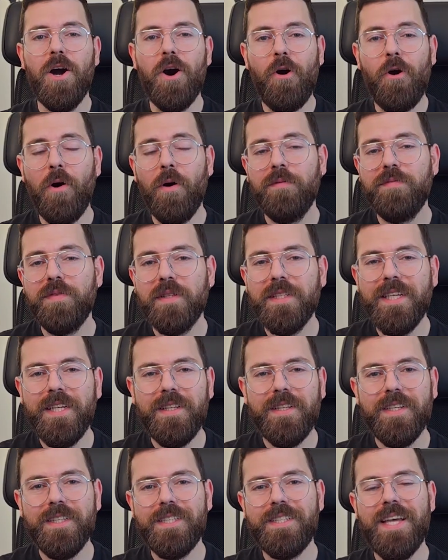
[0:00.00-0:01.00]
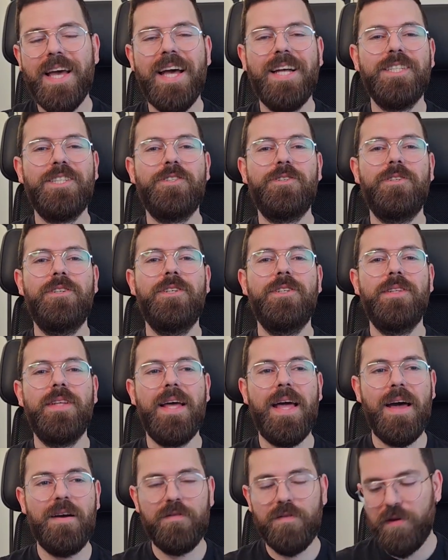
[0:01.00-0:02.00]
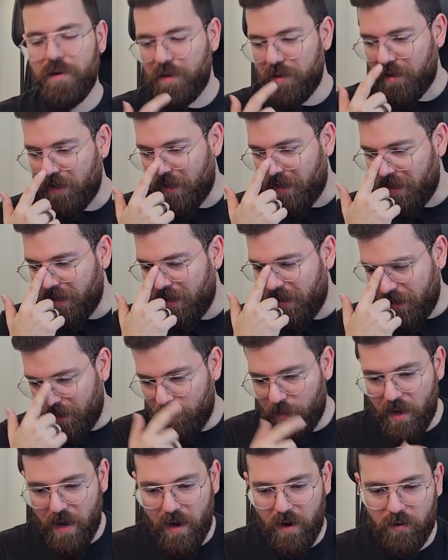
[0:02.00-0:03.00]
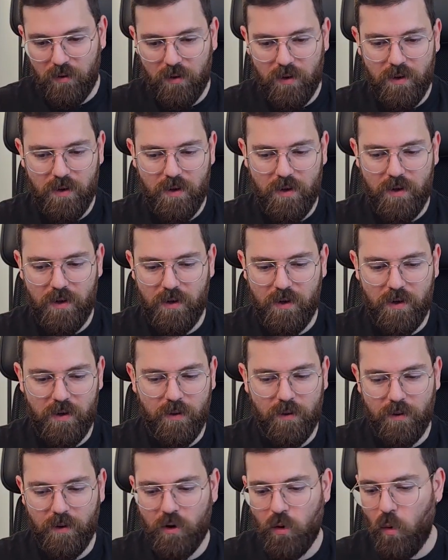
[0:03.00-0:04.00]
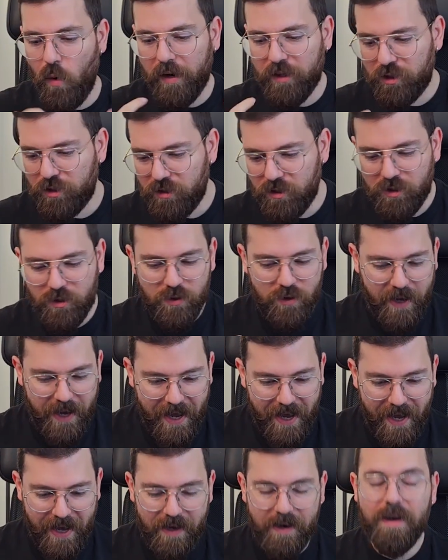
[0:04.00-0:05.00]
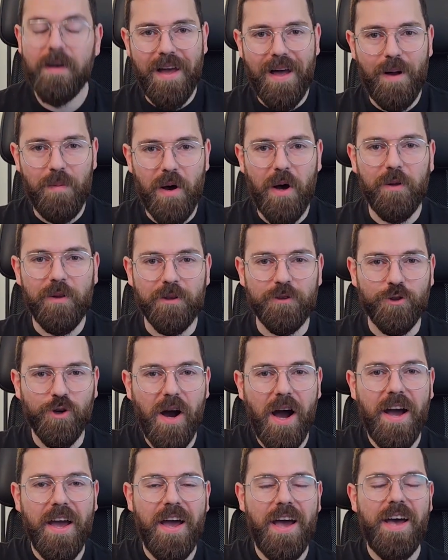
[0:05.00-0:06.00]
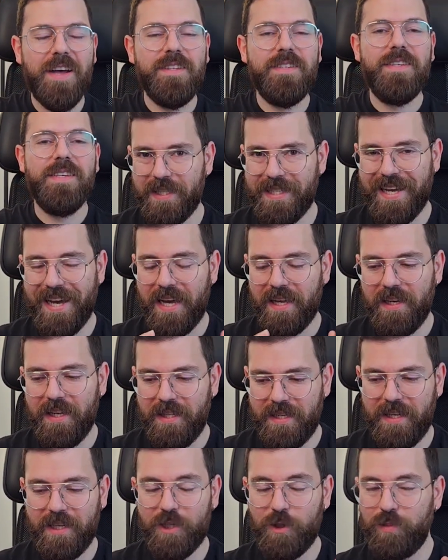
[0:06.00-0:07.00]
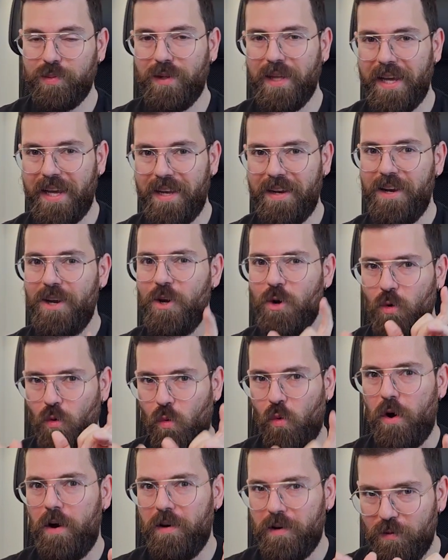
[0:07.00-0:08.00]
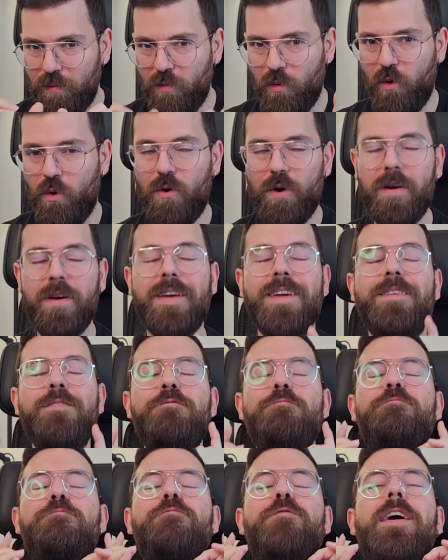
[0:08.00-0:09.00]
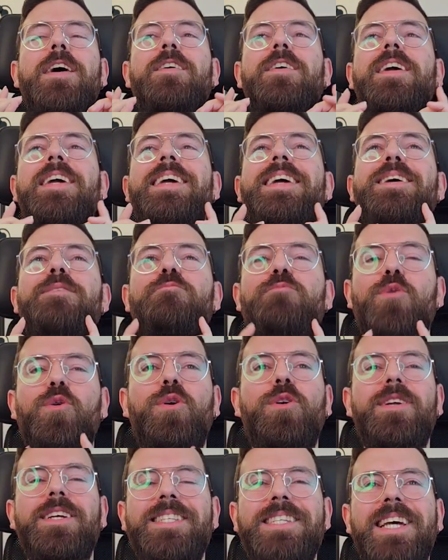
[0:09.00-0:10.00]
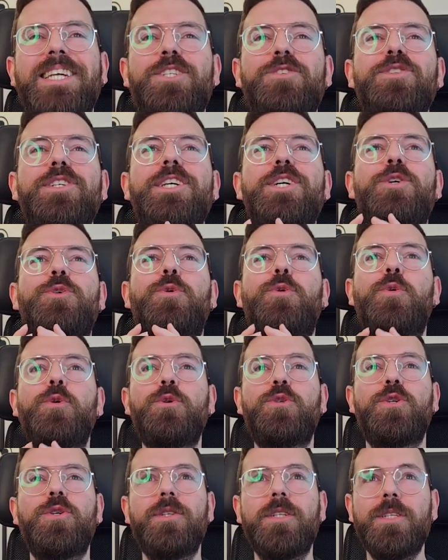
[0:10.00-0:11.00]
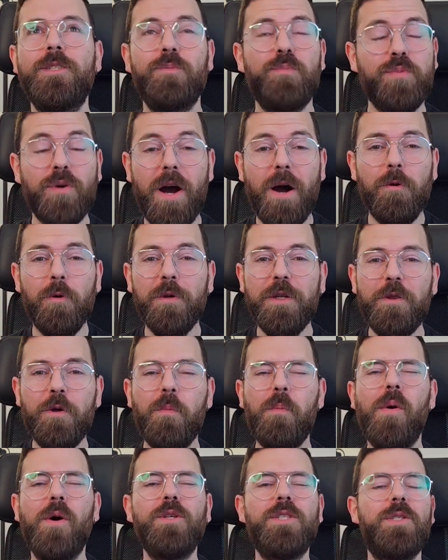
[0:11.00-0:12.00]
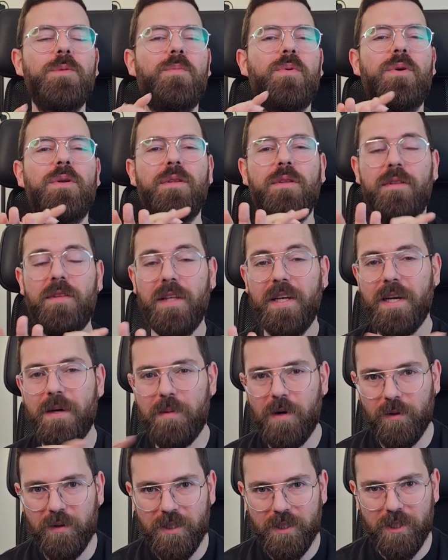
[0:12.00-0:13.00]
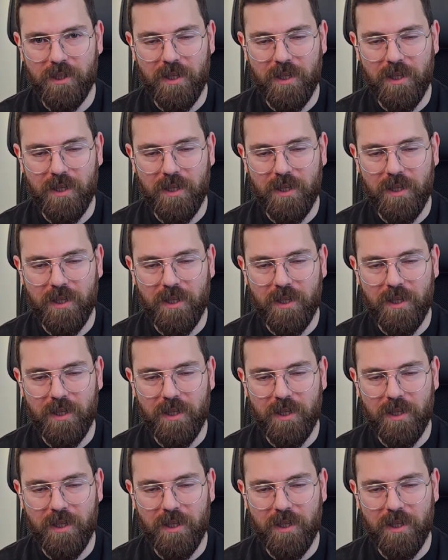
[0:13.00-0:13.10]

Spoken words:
Hopefully this answered everything about, the questions you had about the triads. I need to explain one more very important, it's actually crucial, probably the most important thing about this